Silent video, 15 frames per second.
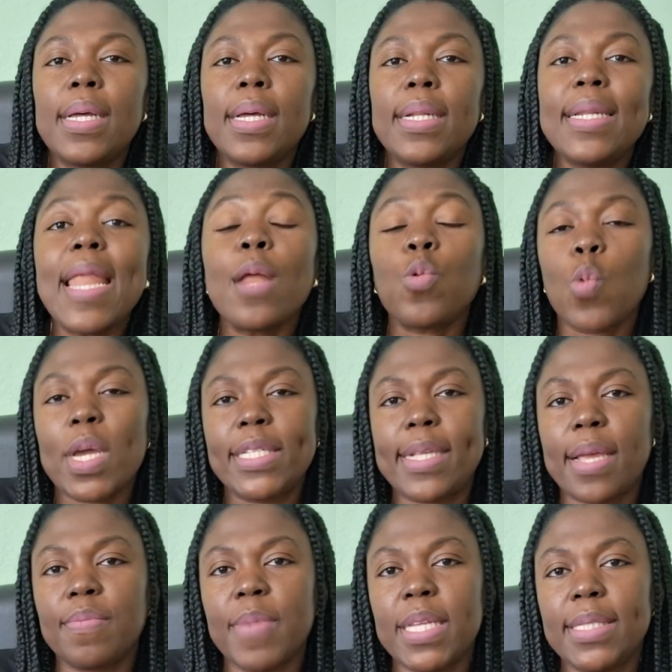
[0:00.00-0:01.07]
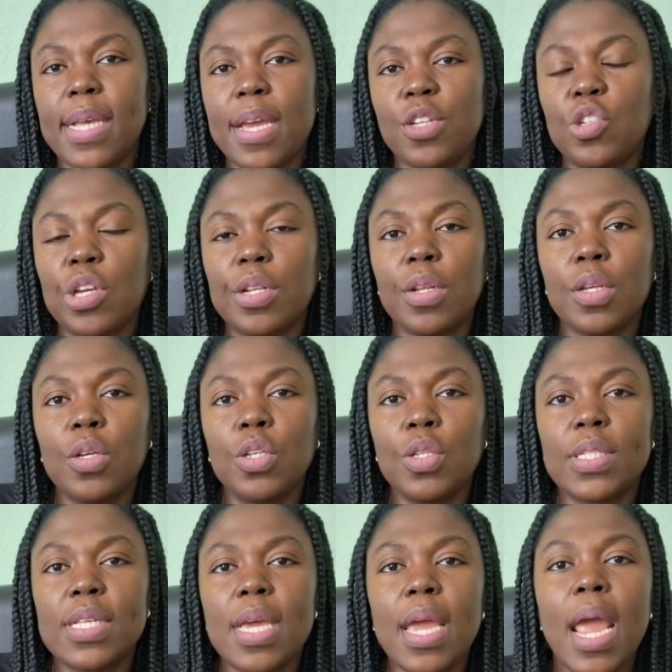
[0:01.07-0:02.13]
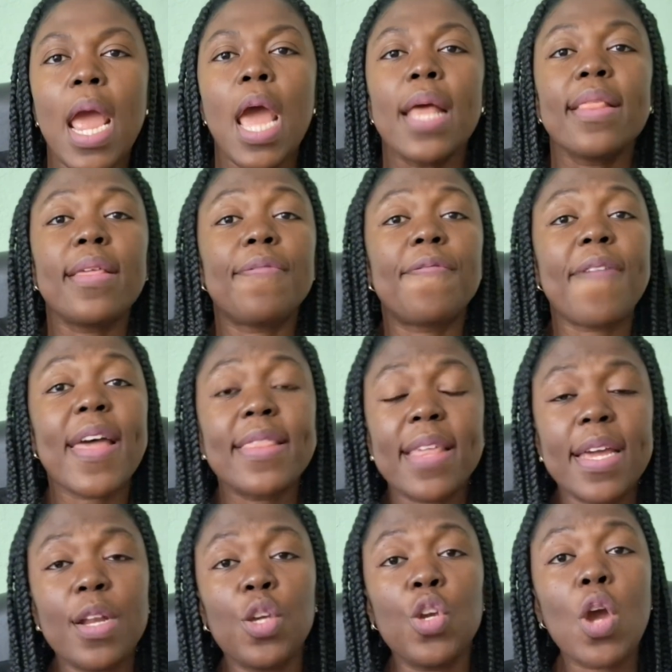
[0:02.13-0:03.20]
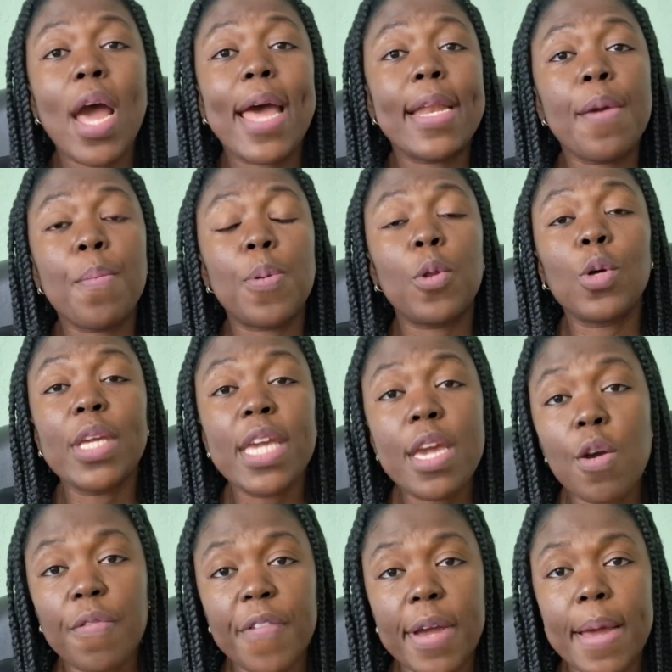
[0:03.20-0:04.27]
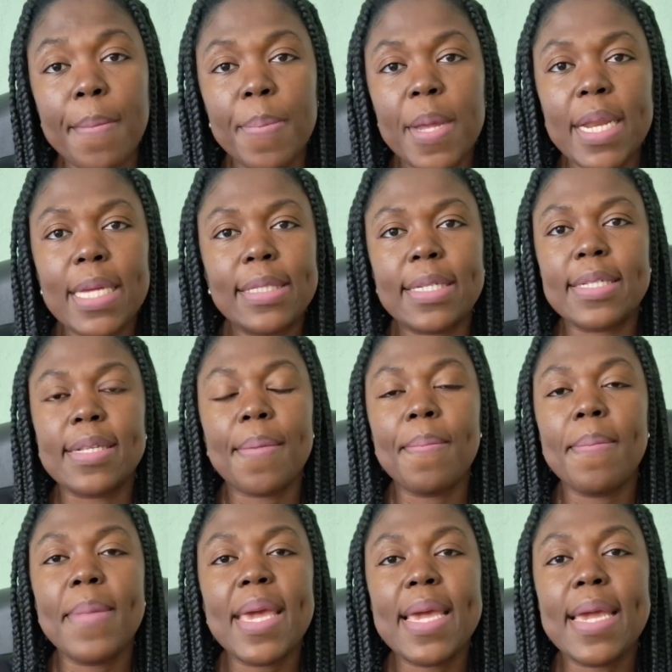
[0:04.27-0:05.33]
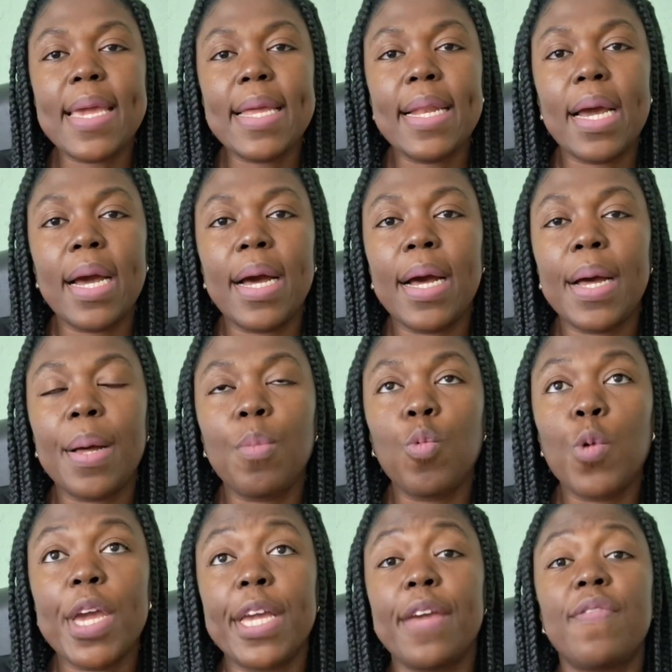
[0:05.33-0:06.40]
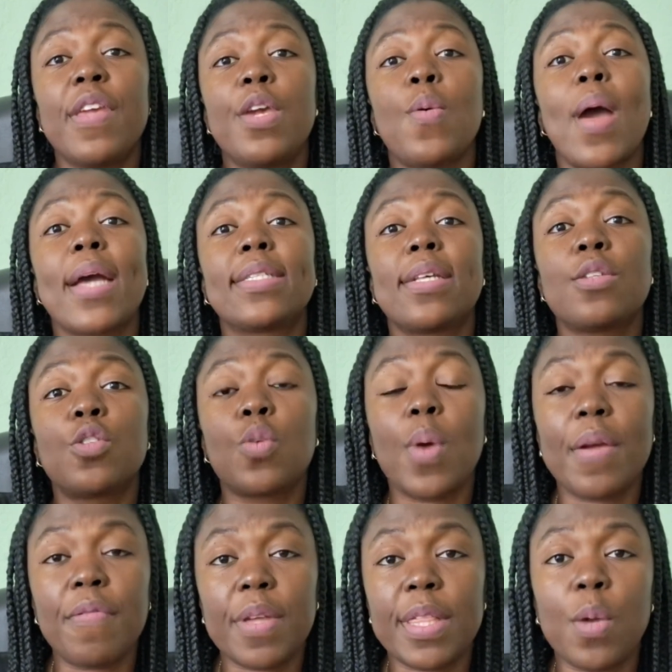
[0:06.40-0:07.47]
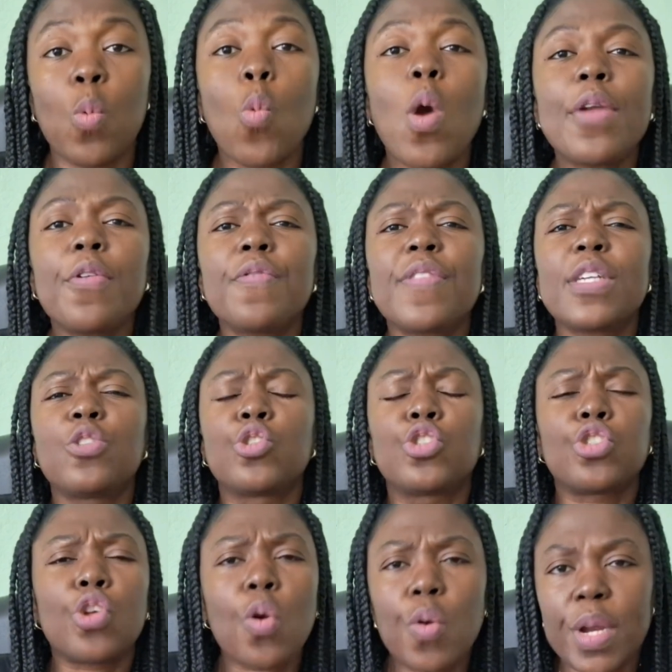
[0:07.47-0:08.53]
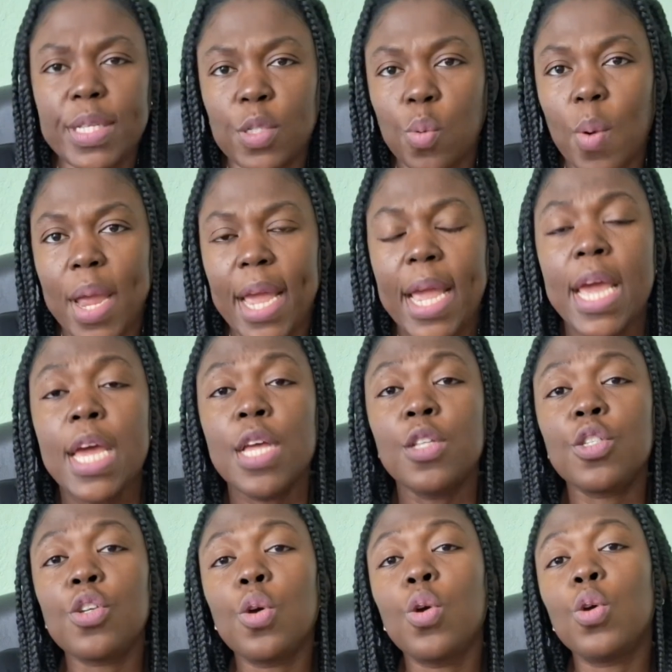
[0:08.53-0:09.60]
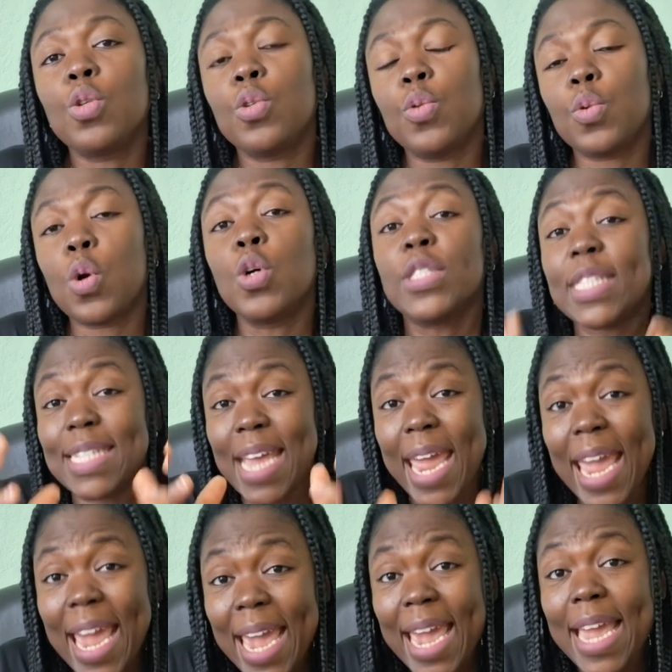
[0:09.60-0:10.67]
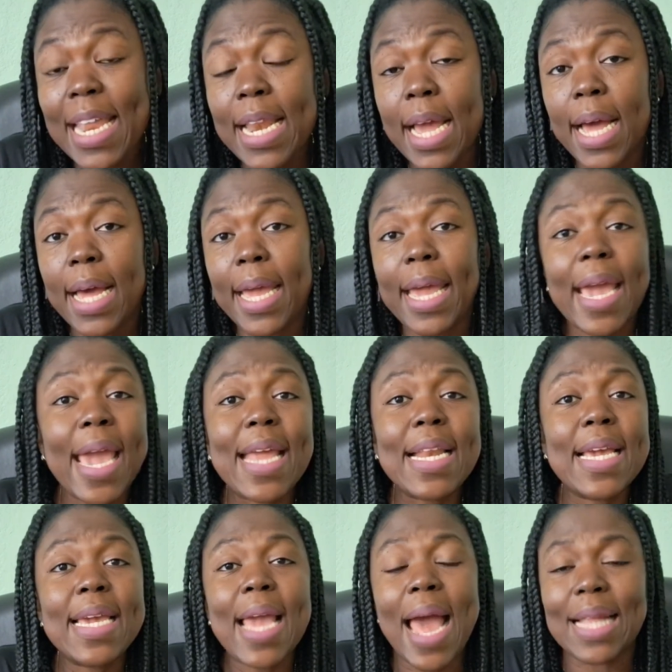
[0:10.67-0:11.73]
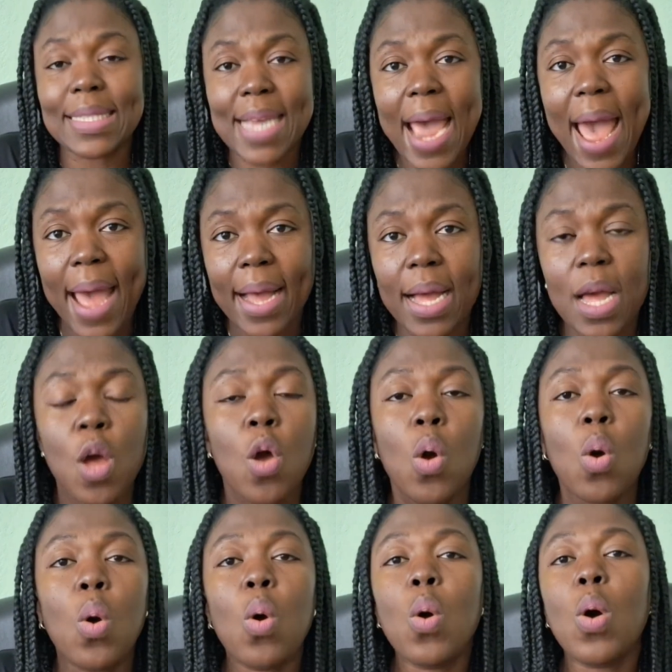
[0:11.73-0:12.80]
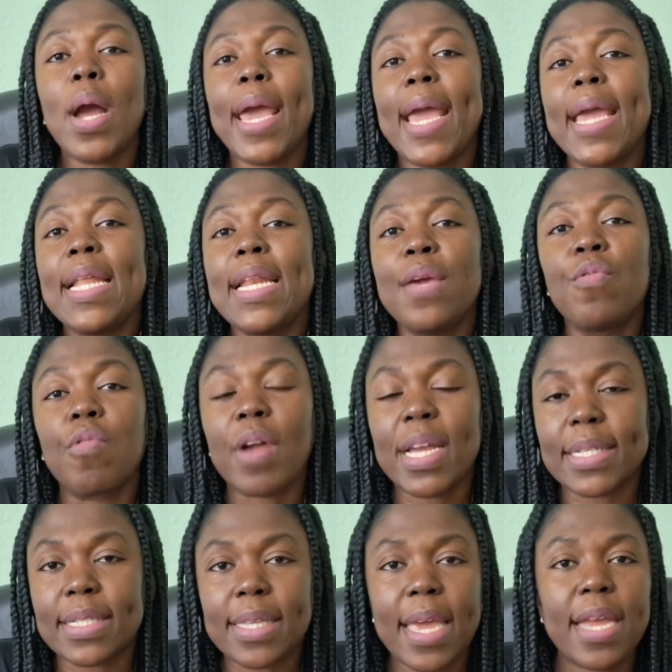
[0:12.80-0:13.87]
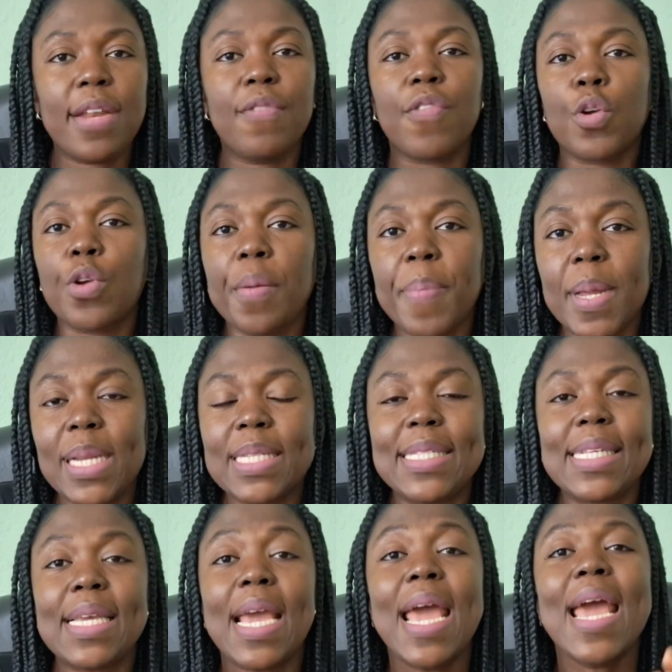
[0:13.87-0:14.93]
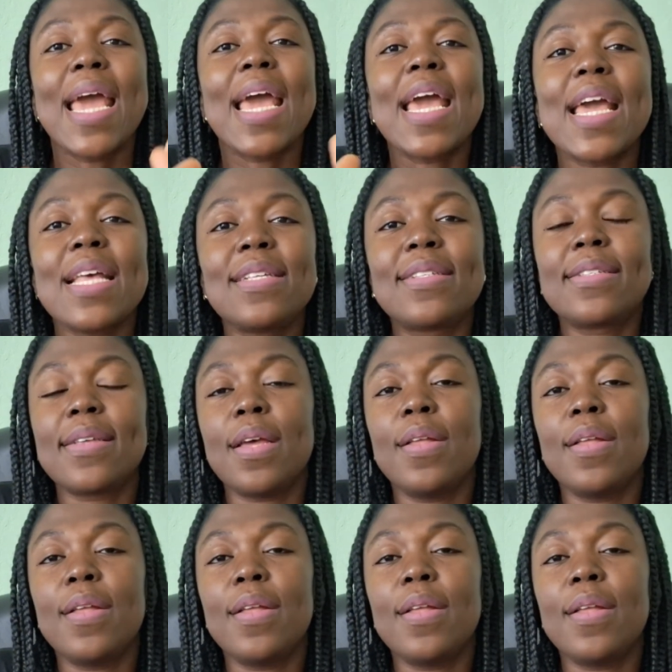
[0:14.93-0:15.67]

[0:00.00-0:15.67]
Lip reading: Network segmentation, you see. The fact that you are an employee of a company doesn't mean we're giving you access to everything. One of the surest way to contain any attack or any risk, any vulnerability, is